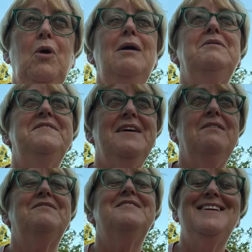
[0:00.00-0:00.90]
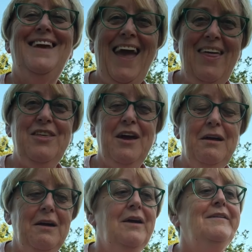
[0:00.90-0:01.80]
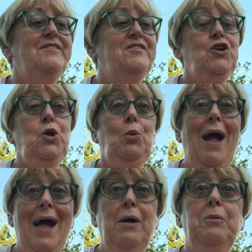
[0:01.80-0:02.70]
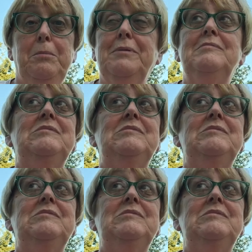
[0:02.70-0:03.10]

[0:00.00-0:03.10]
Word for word: ourselves together to help